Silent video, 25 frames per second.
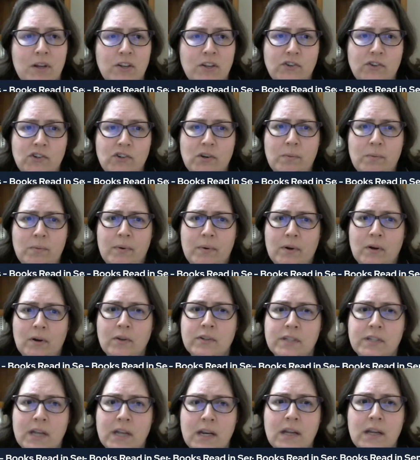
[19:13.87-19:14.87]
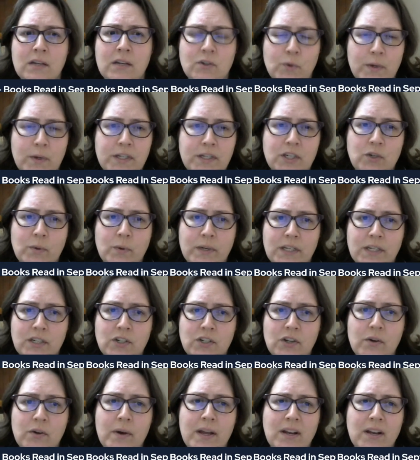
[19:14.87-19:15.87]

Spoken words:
YouTube content in 2022.